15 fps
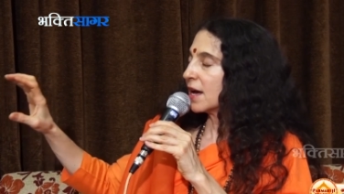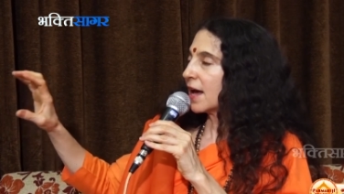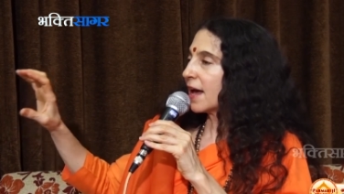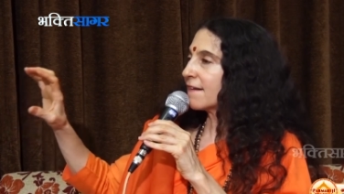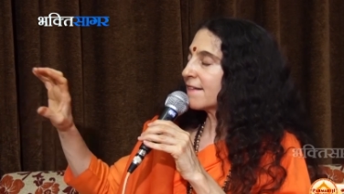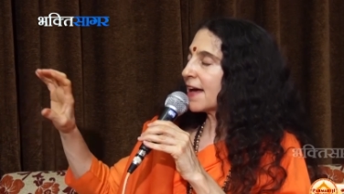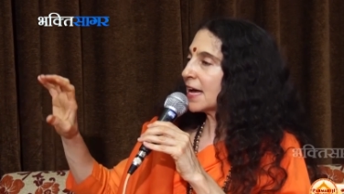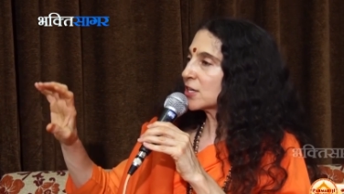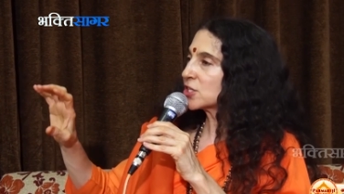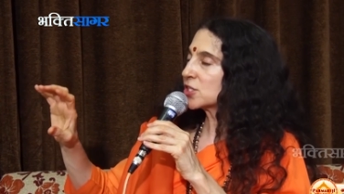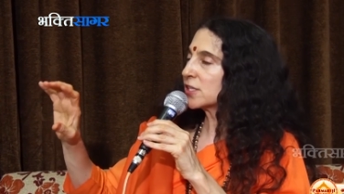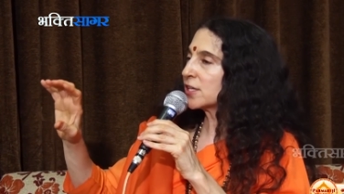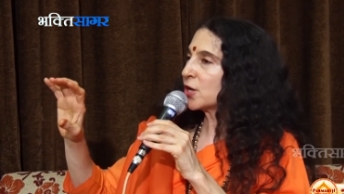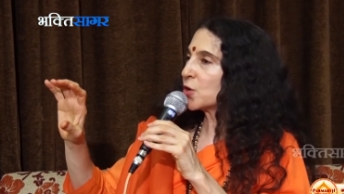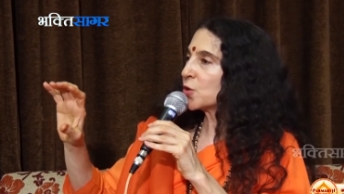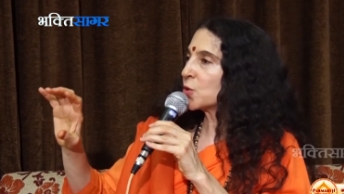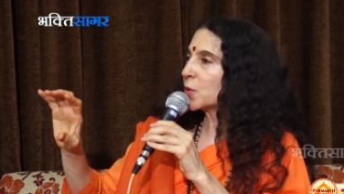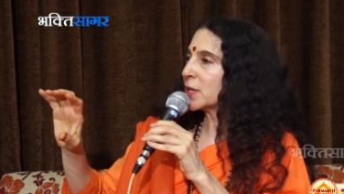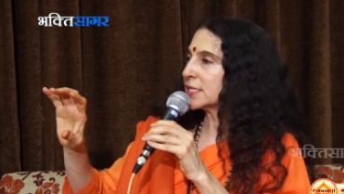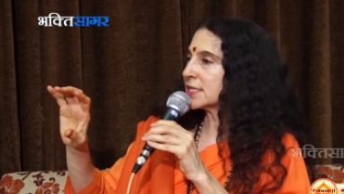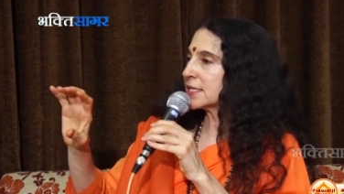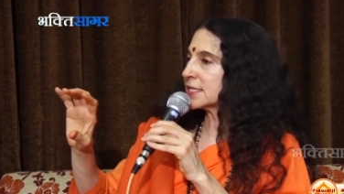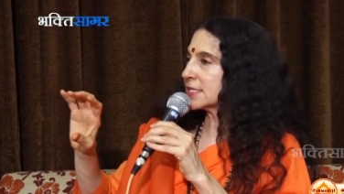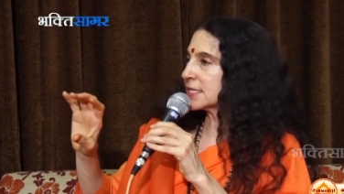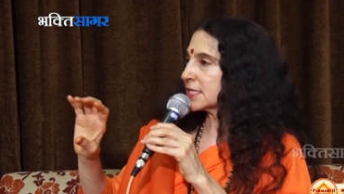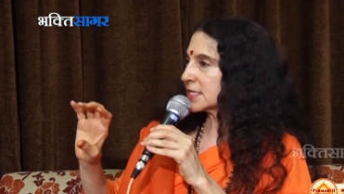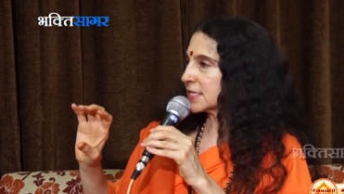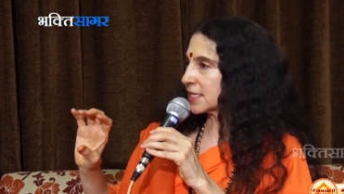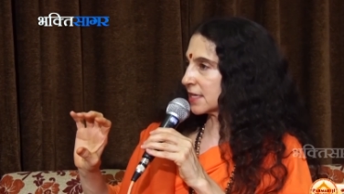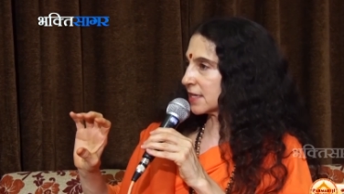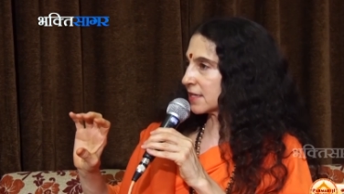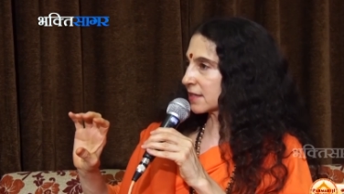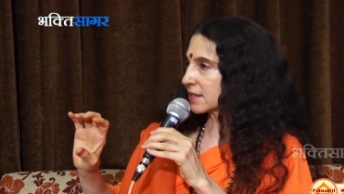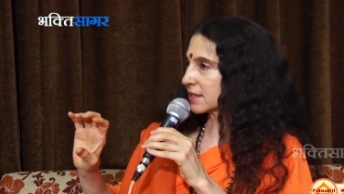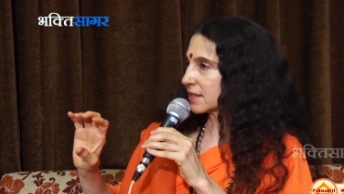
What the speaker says: have actually always existed.